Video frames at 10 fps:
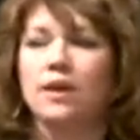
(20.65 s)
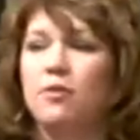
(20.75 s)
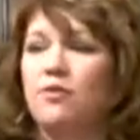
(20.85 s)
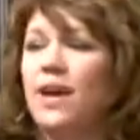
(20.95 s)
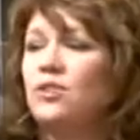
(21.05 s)

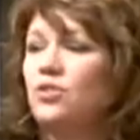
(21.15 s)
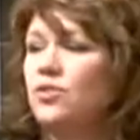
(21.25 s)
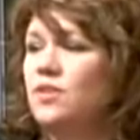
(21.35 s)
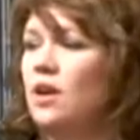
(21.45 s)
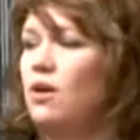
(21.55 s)
If you found
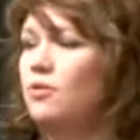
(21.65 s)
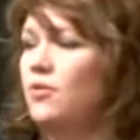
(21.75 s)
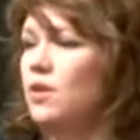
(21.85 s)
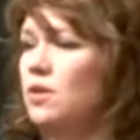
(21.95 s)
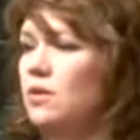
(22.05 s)

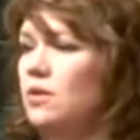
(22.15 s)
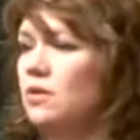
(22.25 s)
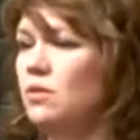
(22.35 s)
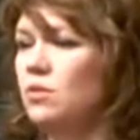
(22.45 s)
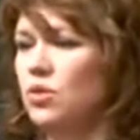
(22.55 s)
yourself
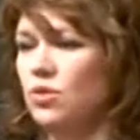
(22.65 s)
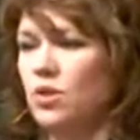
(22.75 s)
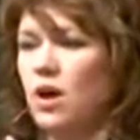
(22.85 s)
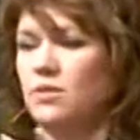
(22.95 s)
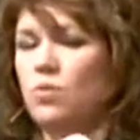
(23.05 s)
with your
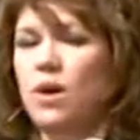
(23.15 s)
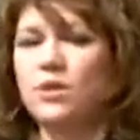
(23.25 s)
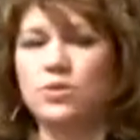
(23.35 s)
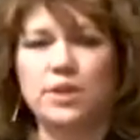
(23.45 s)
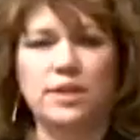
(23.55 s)
thoughts
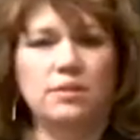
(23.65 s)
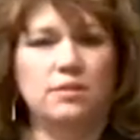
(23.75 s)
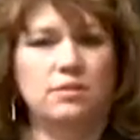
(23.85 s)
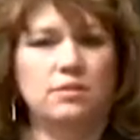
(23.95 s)
wandering,